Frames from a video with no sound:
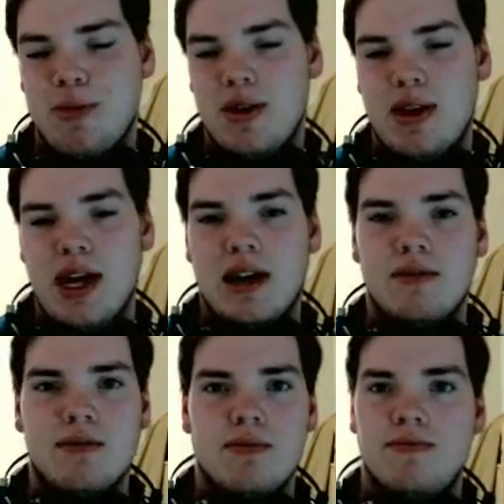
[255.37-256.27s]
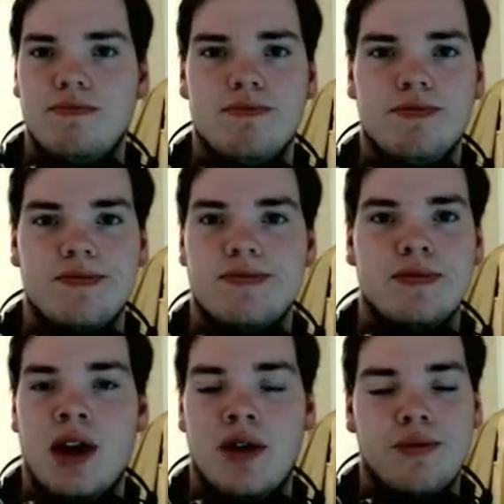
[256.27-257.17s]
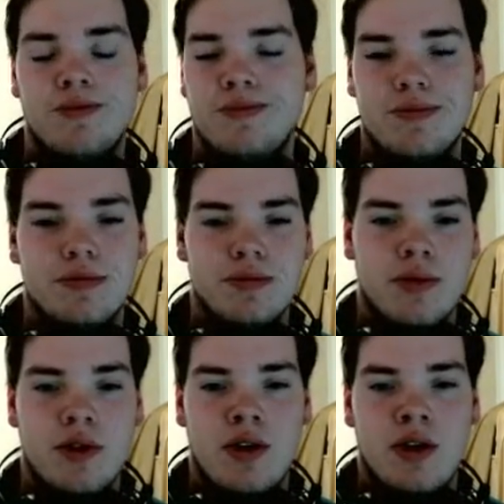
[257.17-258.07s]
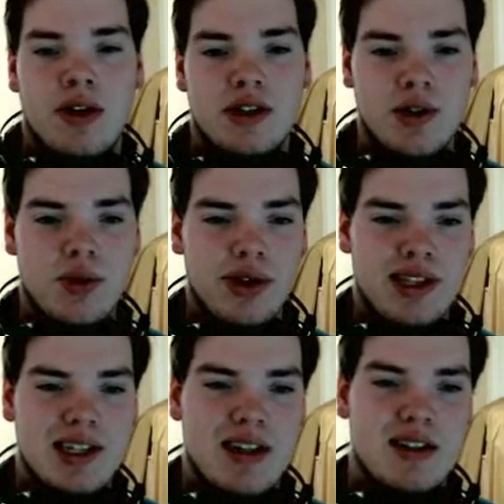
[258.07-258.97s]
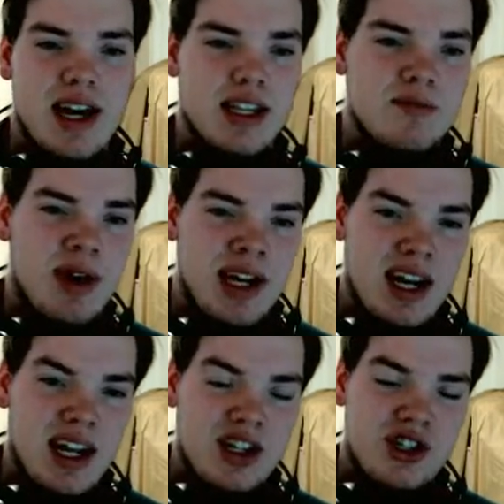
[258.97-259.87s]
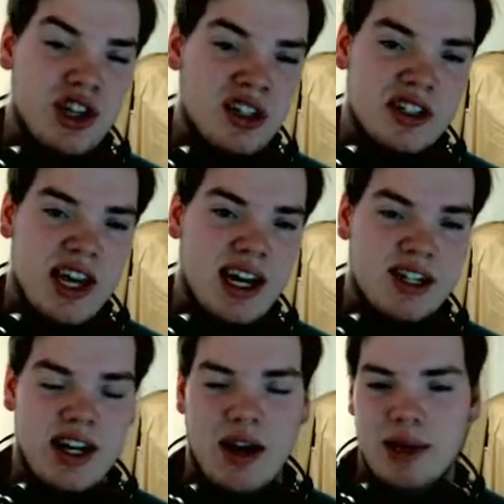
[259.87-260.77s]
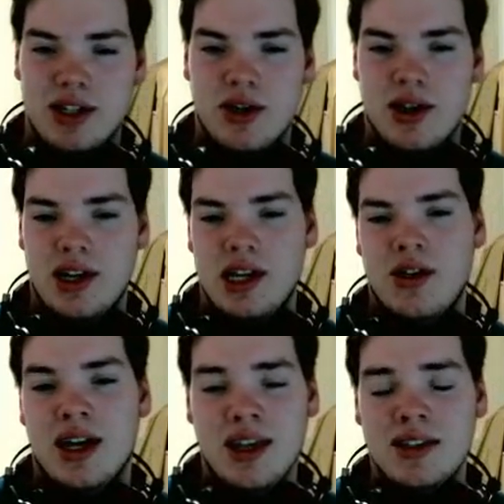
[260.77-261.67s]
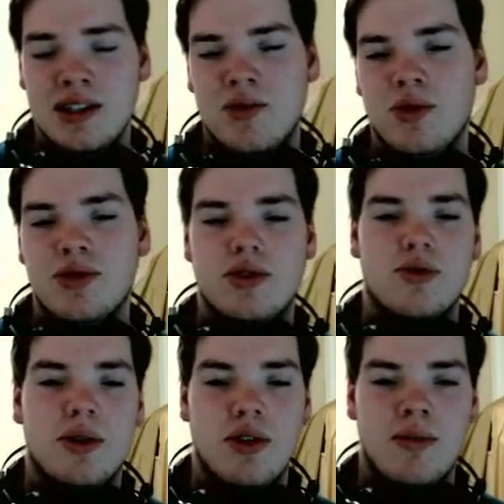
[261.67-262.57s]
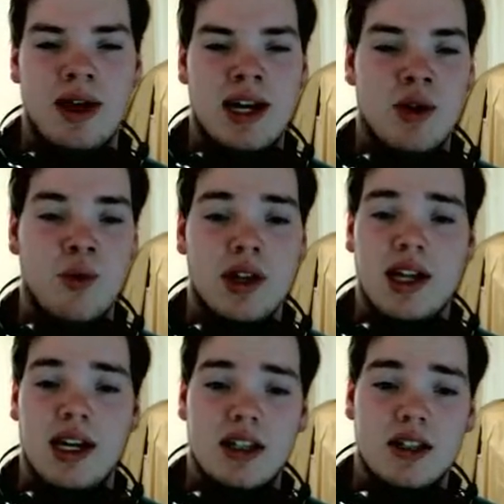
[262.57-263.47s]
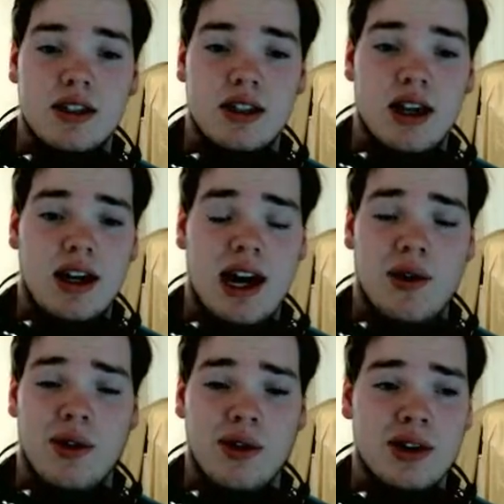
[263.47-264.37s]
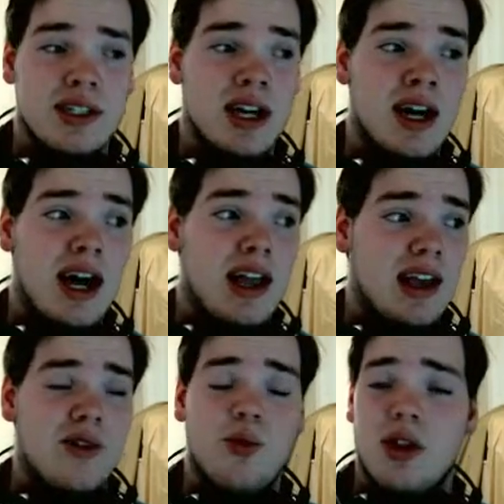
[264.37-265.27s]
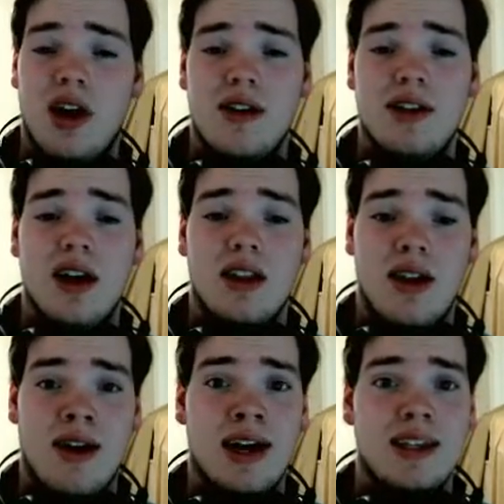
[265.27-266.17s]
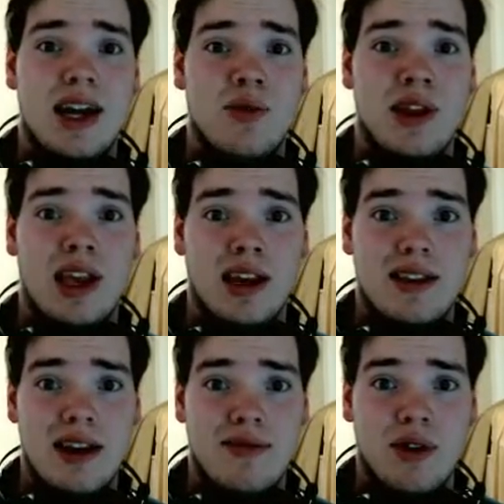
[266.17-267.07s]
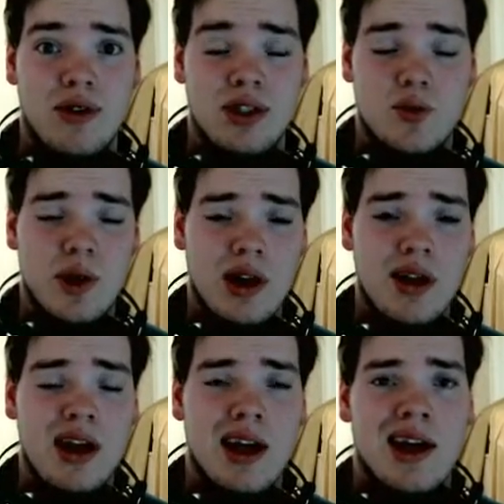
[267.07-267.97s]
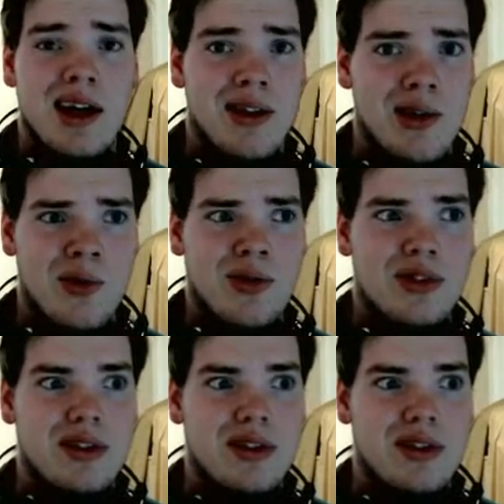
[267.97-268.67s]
Yeah. No. Cyndaquil gets that second spot. It's just edged out by Totodile. I think Cyndaquil is a cool Pokemon. I really like how it looks. I like Quilava a lot. I really like Typhlosion as well. Although